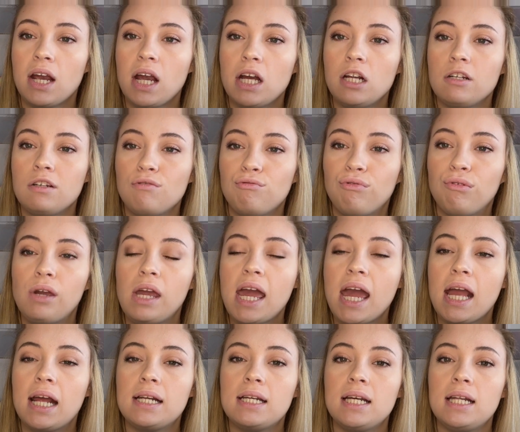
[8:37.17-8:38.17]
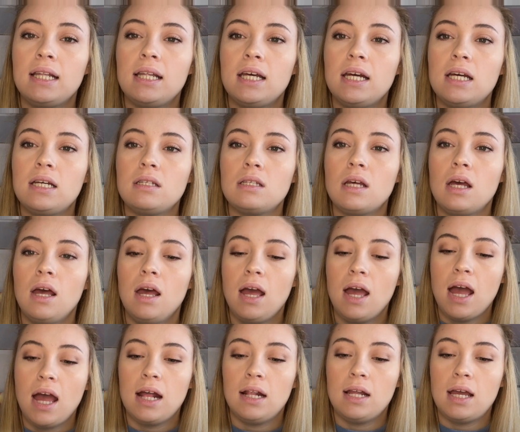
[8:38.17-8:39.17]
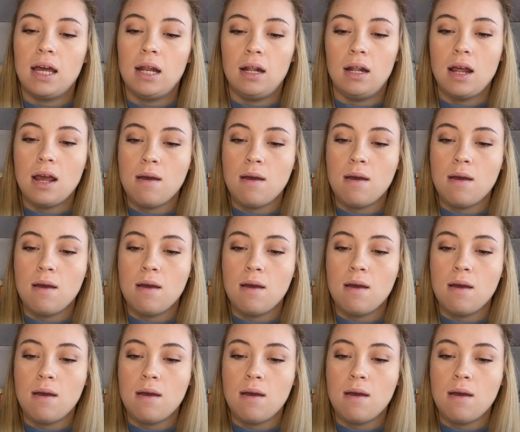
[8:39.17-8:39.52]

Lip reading: I just freehanded this and then